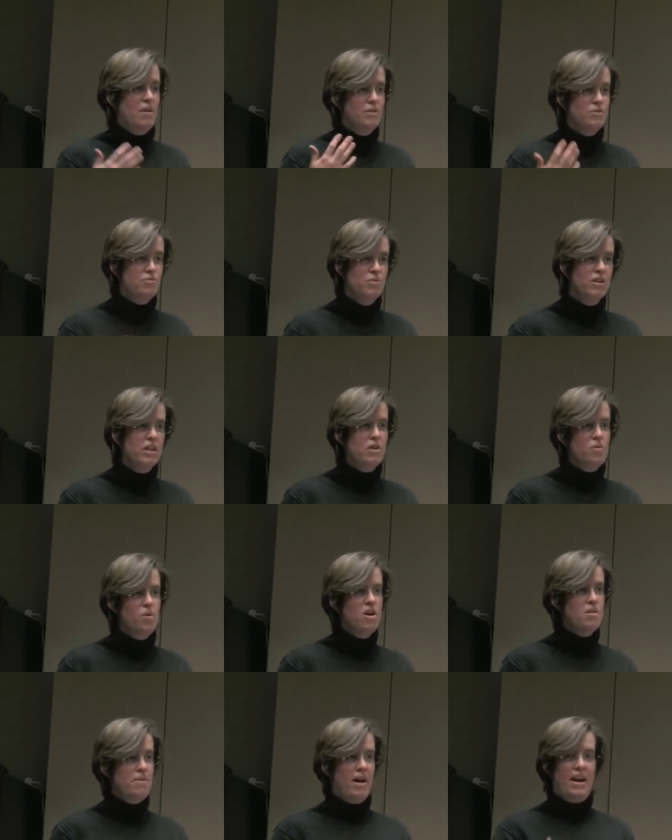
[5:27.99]
I was really
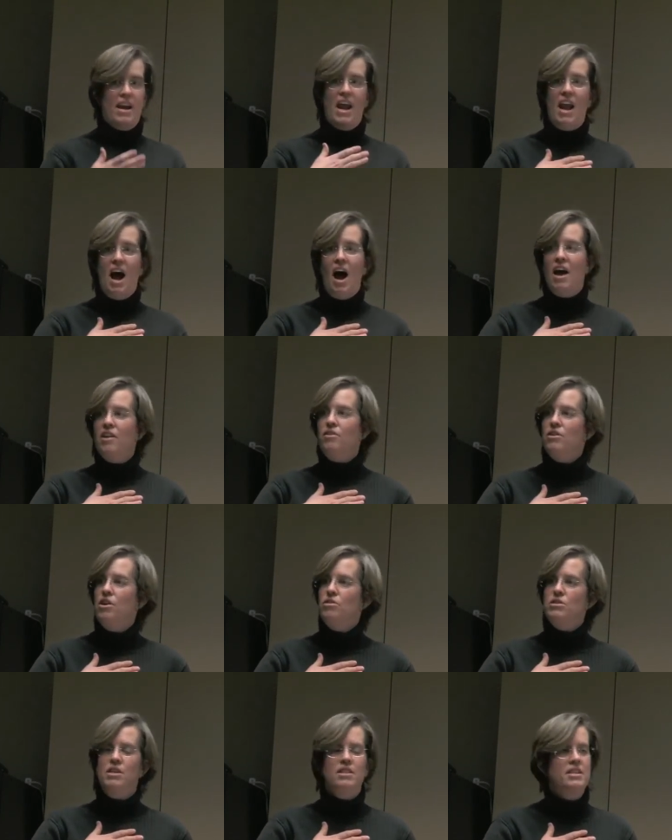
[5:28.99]
worried about it. And I don't
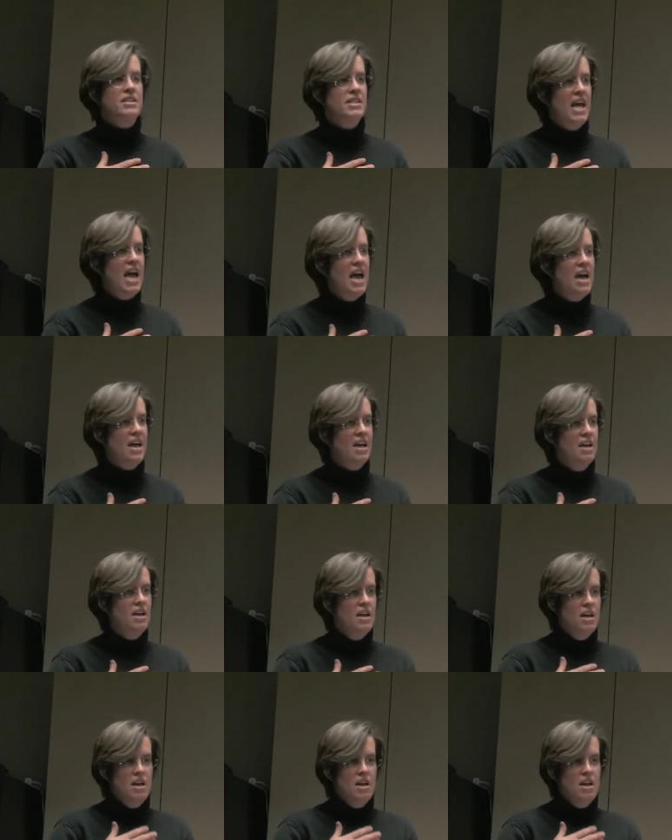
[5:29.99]
know to this day,